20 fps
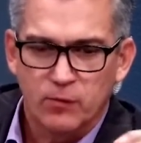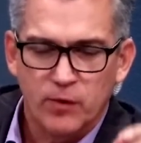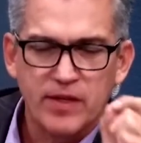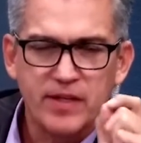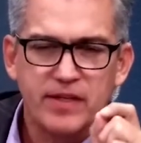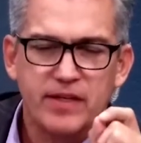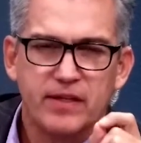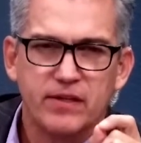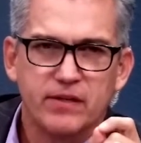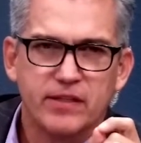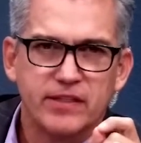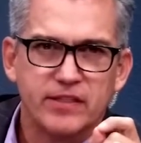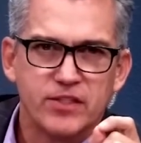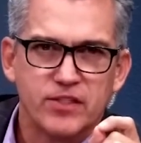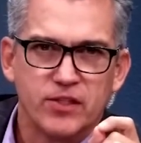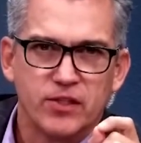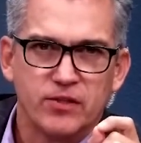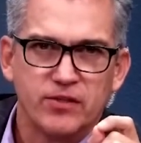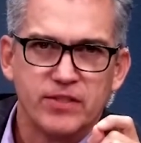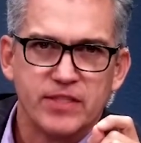One of the other
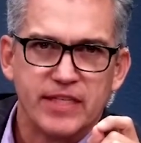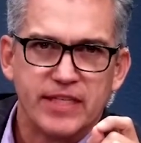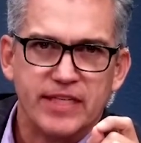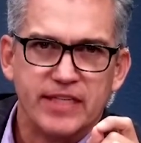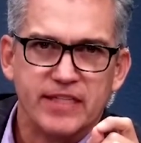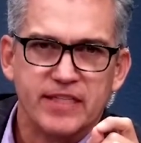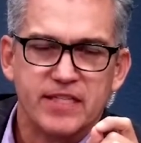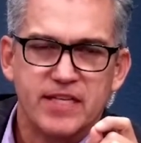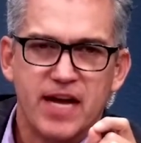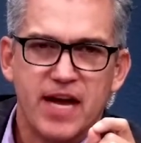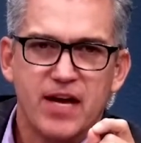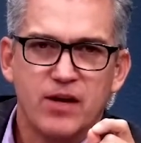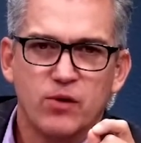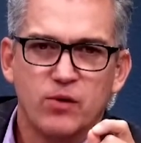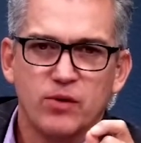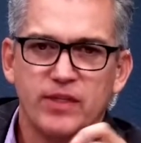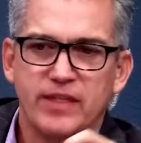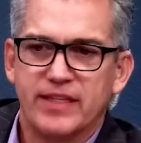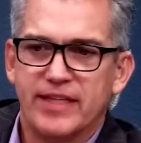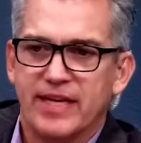concerns is not
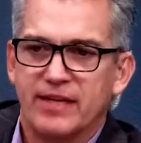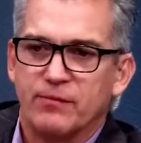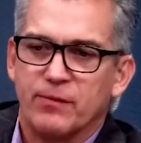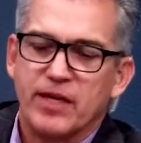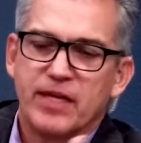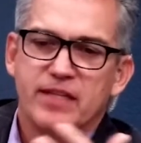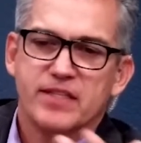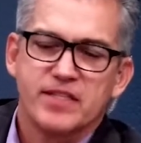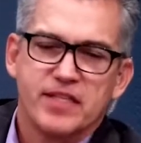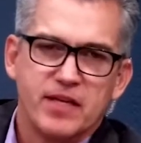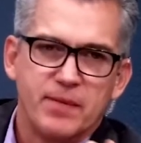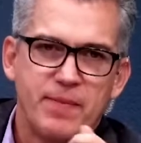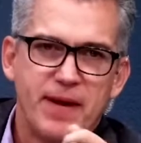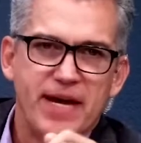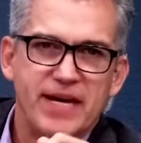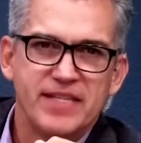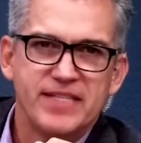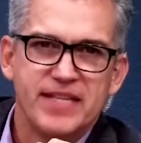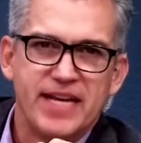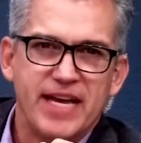only that, well, it's going to
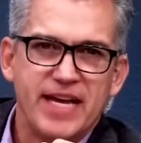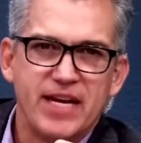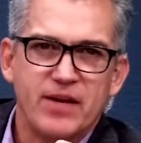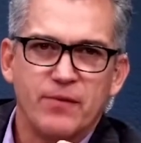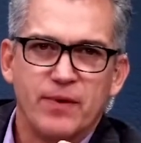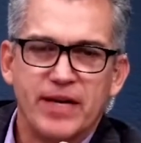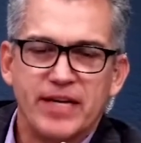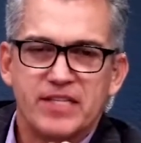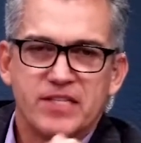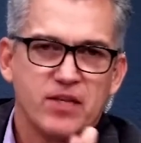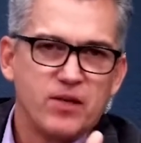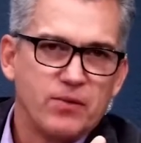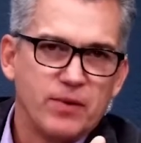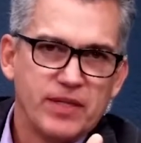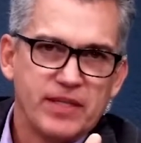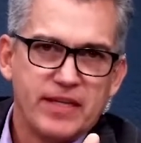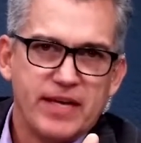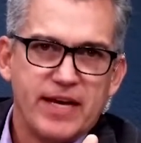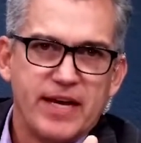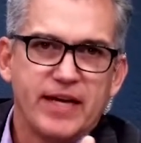pass anyway, so
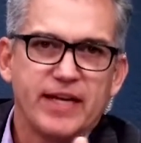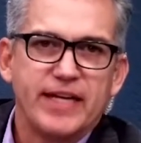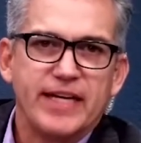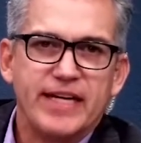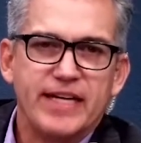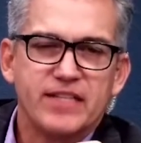what the heck,